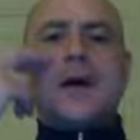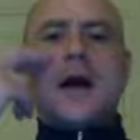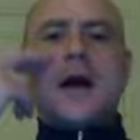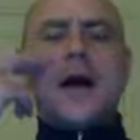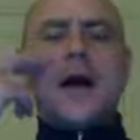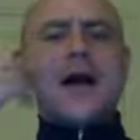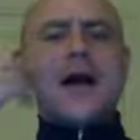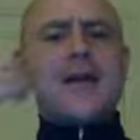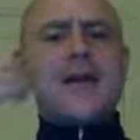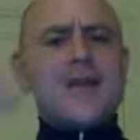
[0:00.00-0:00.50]

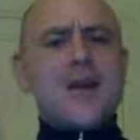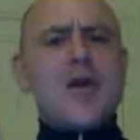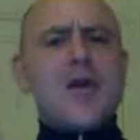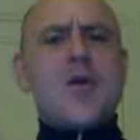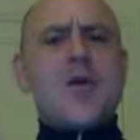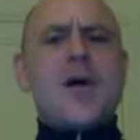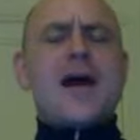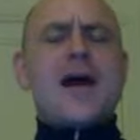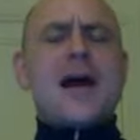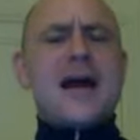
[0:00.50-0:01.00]
I
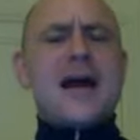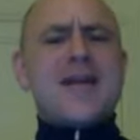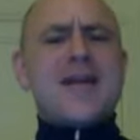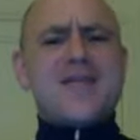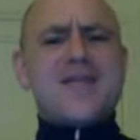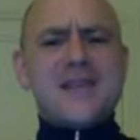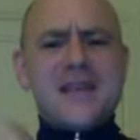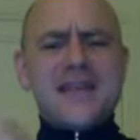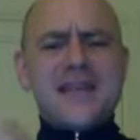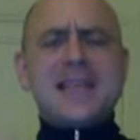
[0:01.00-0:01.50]
know I
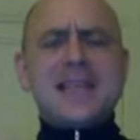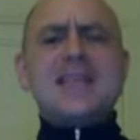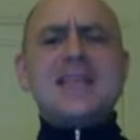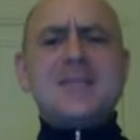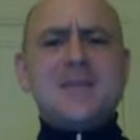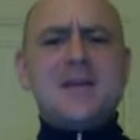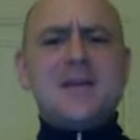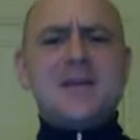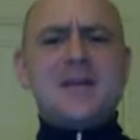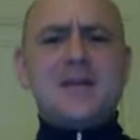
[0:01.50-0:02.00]
have it in
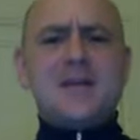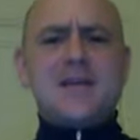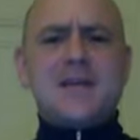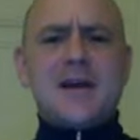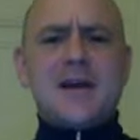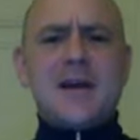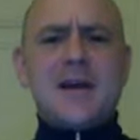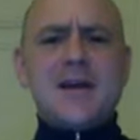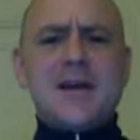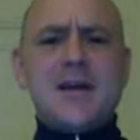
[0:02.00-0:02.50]
me,
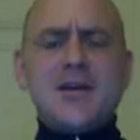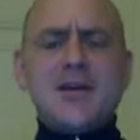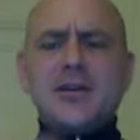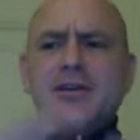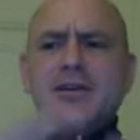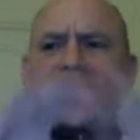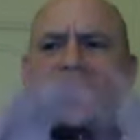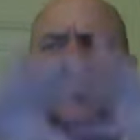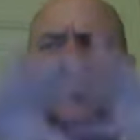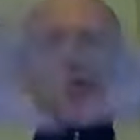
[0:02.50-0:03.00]
right?
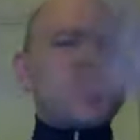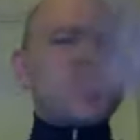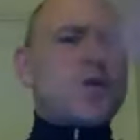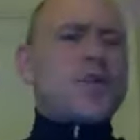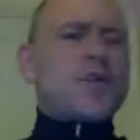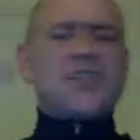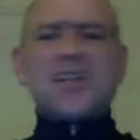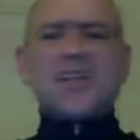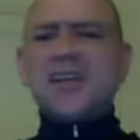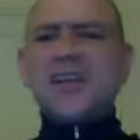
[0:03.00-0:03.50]

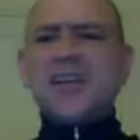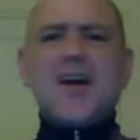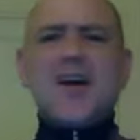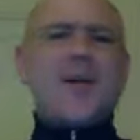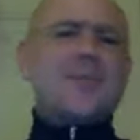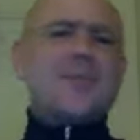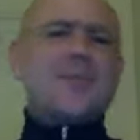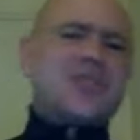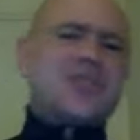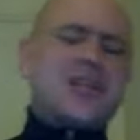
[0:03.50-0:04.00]
Switching it
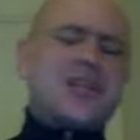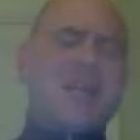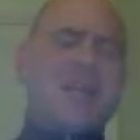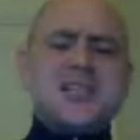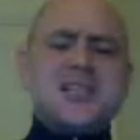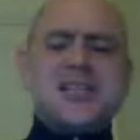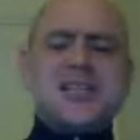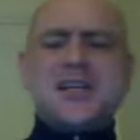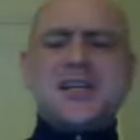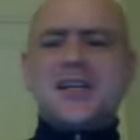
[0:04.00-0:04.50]
up,
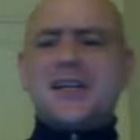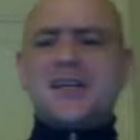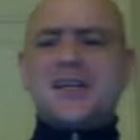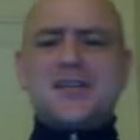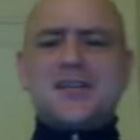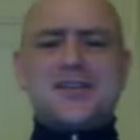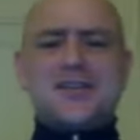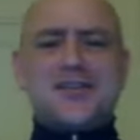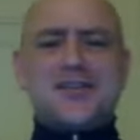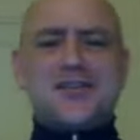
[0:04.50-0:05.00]
changing
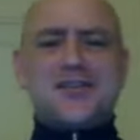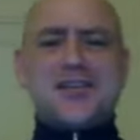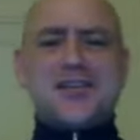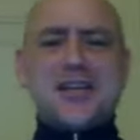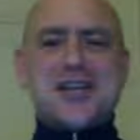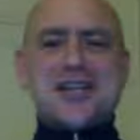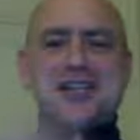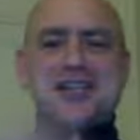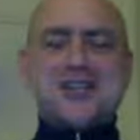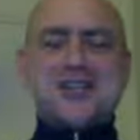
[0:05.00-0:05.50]

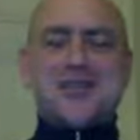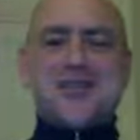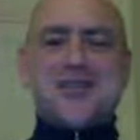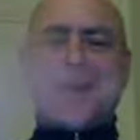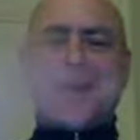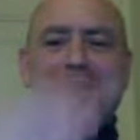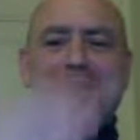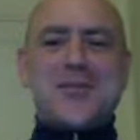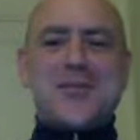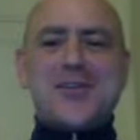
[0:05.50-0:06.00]
the
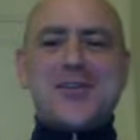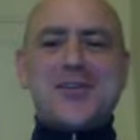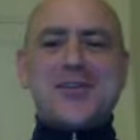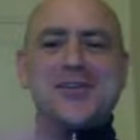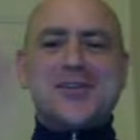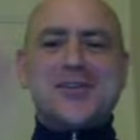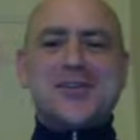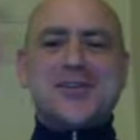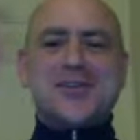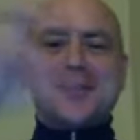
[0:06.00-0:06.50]
grammar. This
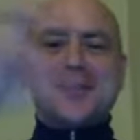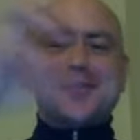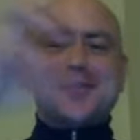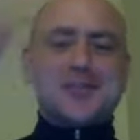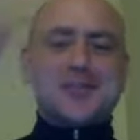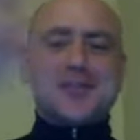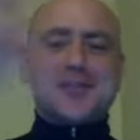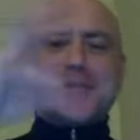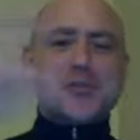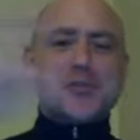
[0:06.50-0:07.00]
is
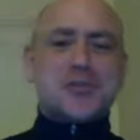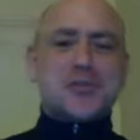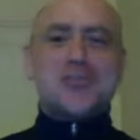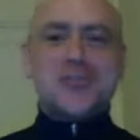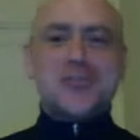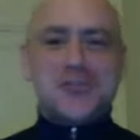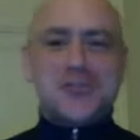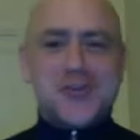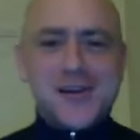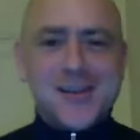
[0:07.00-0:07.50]

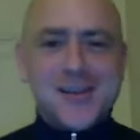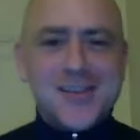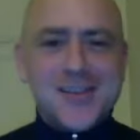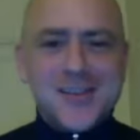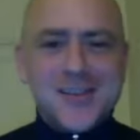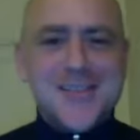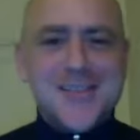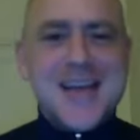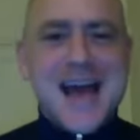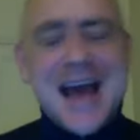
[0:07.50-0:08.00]
substitution
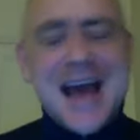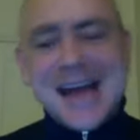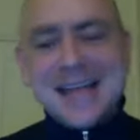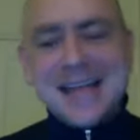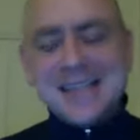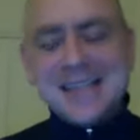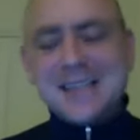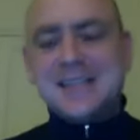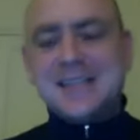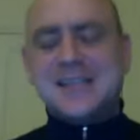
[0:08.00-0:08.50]
drills,
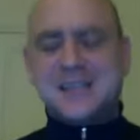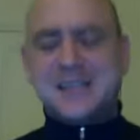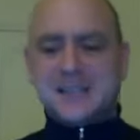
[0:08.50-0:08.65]
guys.